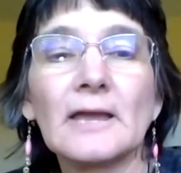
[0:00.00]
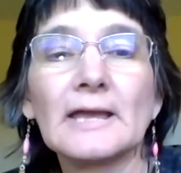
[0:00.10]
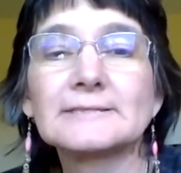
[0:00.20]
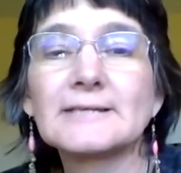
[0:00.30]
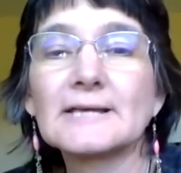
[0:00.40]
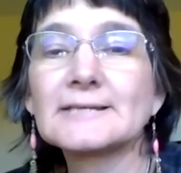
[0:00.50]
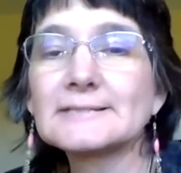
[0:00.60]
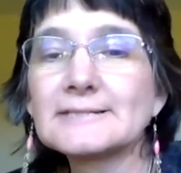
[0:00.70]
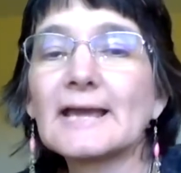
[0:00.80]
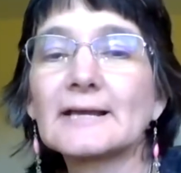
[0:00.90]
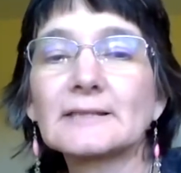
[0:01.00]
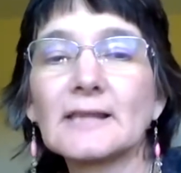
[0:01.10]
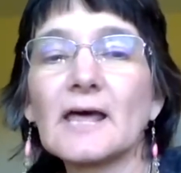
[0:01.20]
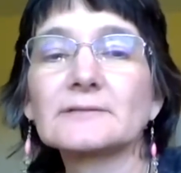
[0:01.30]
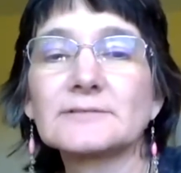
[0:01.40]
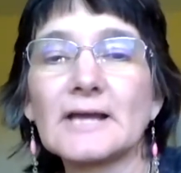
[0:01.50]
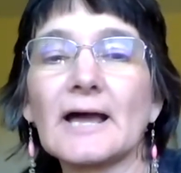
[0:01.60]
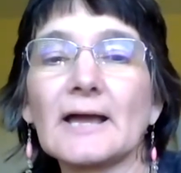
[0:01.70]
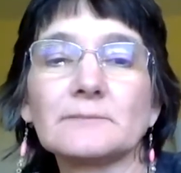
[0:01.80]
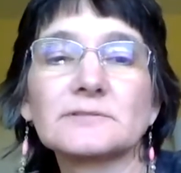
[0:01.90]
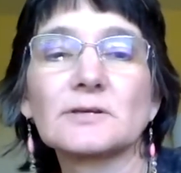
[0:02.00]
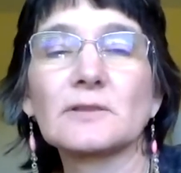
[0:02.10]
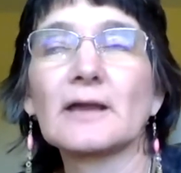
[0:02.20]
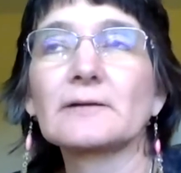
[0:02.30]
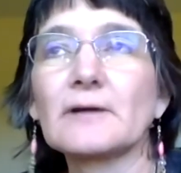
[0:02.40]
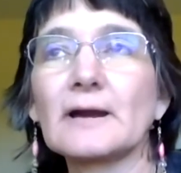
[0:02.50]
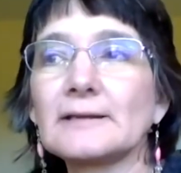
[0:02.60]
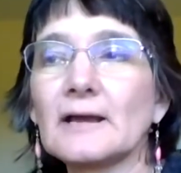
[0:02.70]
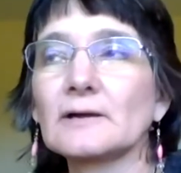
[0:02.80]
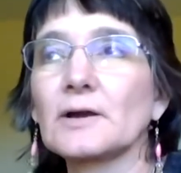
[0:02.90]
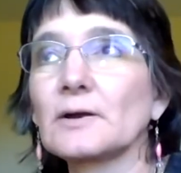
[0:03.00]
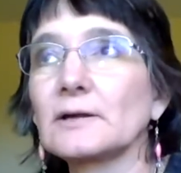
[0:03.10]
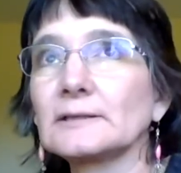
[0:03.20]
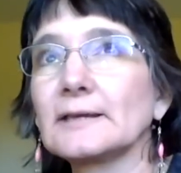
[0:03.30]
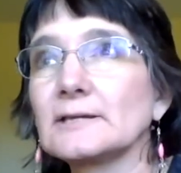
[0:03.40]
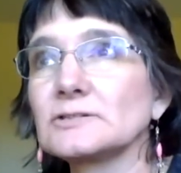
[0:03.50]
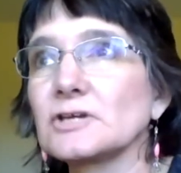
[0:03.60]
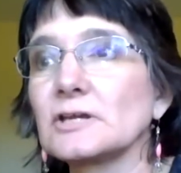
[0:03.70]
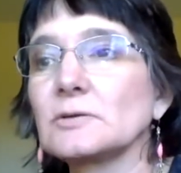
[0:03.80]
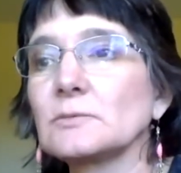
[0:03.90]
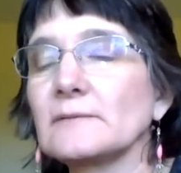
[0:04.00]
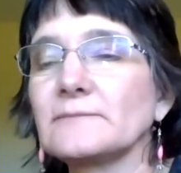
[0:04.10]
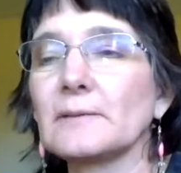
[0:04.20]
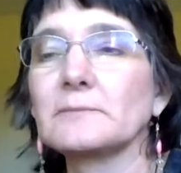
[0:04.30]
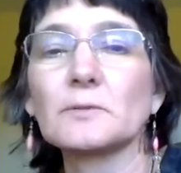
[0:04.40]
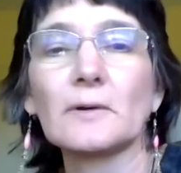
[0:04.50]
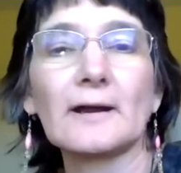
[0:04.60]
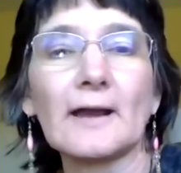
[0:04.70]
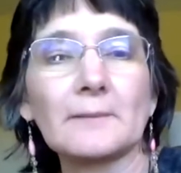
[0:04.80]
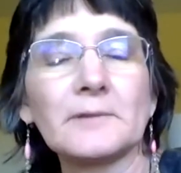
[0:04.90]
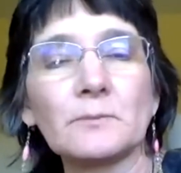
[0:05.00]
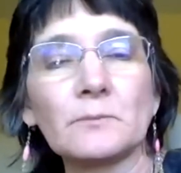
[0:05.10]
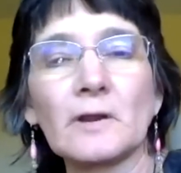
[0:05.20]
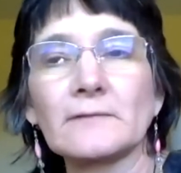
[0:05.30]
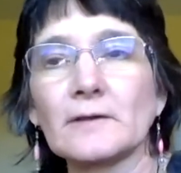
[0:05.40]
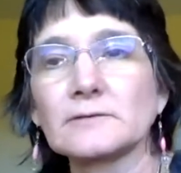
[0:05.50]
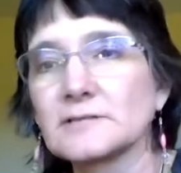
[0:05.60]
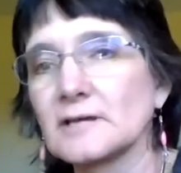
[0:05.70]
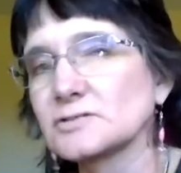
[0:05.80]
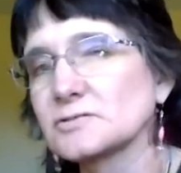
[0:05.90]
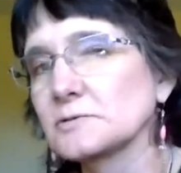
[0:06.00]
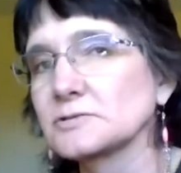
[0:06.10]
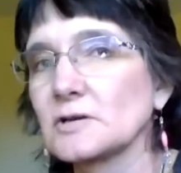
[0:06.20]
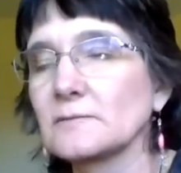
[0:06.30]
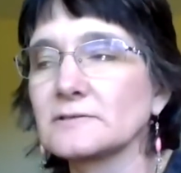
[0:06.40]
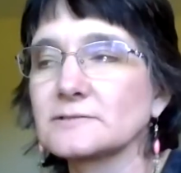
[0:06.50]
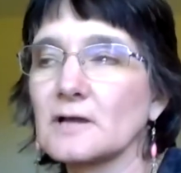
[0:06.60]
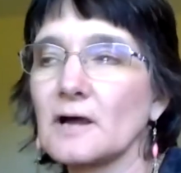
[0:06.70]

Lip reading: It doesn't take a lot of time. So like right now, currently in January and February, I'm in one of those customer service